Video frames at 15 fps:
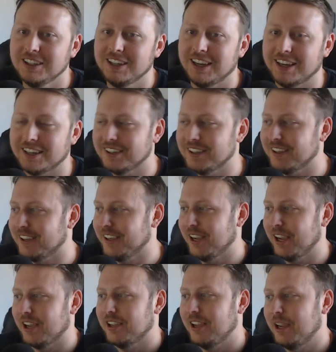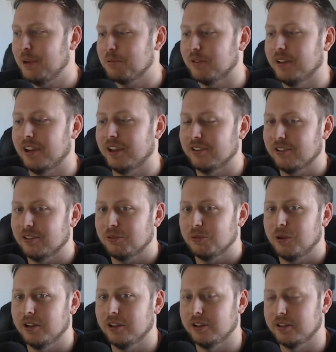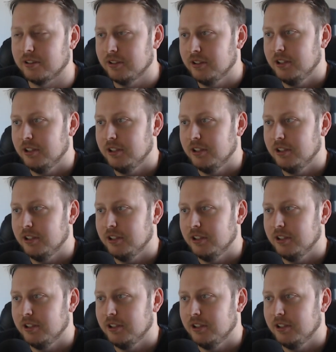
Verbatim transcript: and uh, April has as well, and